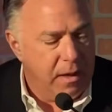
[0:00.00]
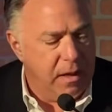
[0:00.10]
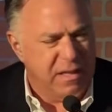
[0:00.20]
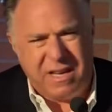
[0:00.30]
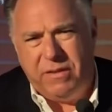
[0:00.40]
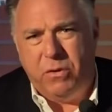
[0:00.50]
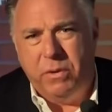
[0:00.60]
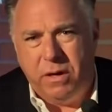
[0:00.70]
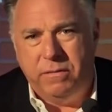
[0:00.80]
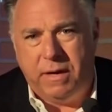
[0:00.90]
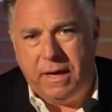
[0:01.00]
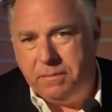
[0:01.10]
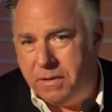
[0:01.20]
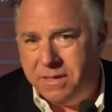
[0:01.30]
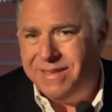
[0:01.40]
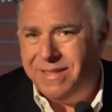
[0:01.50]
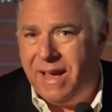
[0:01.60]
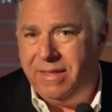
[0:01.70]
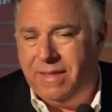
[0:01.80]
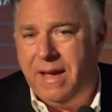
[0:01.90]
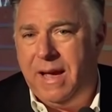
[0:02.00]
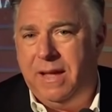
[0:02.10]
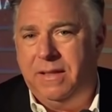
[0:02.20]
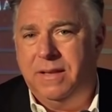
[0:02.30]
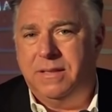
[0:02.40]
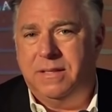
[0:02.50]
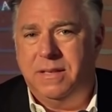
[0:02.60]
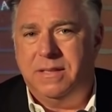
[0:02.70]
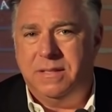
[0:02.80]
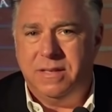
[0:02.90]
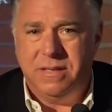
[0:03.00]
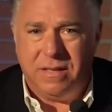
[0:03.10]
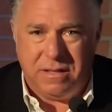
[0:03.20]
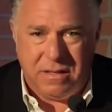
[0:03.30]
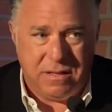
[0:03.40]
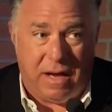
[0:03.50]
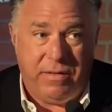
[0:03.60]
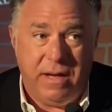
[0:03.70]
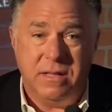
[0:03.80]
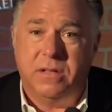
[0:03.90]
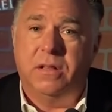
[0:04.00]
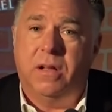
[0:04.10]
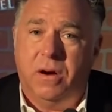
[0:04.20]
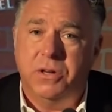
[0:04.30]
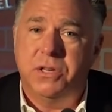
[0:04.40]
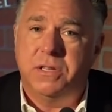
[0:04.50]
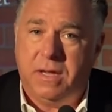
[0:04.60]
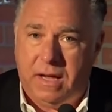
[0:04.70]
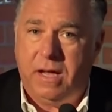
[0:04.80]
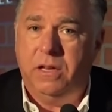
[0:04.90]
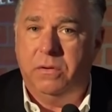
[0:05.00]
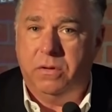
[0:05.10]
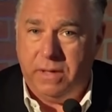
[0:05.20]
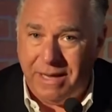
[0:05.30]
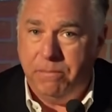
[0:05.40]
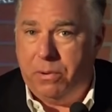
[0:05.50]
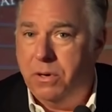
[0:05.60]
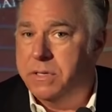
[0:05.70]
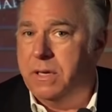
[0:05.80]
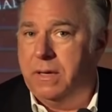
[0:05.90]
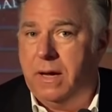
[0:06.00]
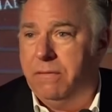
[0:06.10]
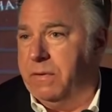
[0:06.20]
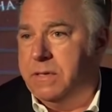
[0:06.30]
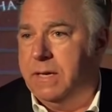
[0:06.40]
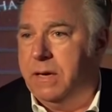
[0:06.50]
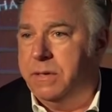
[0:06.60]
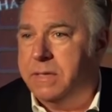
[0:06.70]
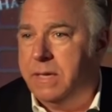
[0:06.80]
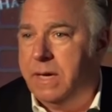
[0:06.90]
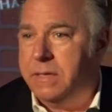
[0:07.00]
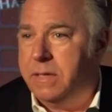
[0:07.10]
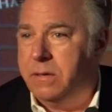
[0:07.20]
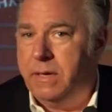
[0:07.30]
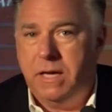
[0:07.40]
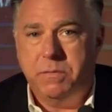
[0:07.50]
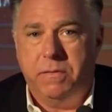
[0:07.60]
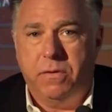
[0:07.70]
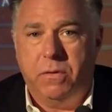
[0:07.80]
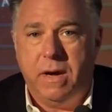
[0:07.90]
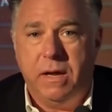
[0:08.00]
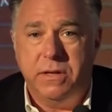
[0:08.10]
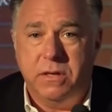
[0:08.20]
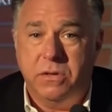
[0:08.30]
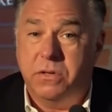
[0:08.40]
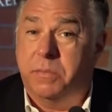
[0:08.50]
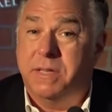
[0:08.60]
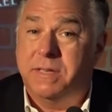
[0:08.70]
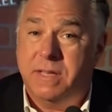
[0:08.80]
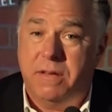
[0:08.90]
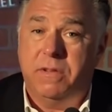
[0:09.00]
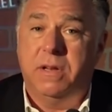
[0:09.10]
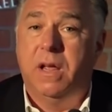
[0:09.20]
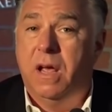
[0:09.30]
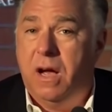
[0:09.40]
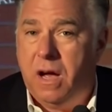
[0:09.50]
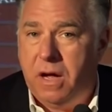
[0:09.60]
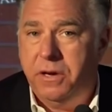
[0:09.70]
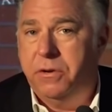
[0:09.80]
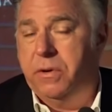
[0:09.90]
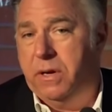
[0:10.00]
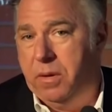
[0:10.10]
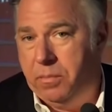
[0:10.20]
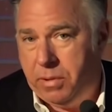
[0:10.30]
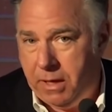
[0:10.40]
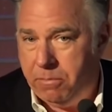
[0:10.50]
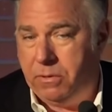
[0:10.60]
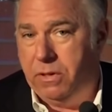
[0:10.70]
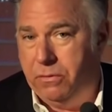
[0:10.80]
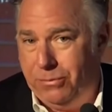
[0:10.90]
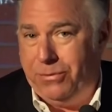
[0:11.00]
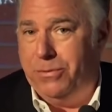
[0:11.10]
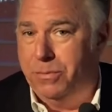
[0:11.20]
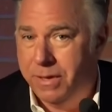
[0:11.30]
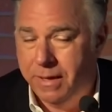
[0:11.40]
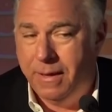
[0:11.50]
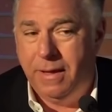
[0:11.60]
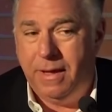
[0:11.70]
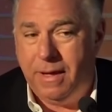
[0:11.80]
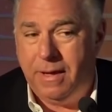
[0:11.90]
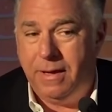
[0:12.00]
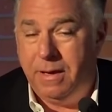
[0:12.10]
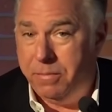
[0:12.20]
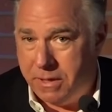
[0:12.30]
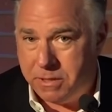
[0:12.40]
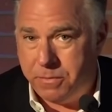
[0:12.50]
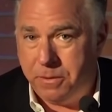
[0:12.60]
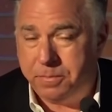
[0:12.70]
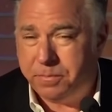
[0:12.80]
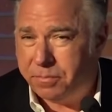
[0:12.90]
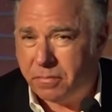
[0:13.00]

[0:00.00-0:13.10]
Uh, it's kind of a weird vibe. This is not that. This this is this is a this I think it's the largest annual in-person conference now in the States. I know it has been for a while. This year there's gonna be seven hundred people in the room uh, in Pittsburgh.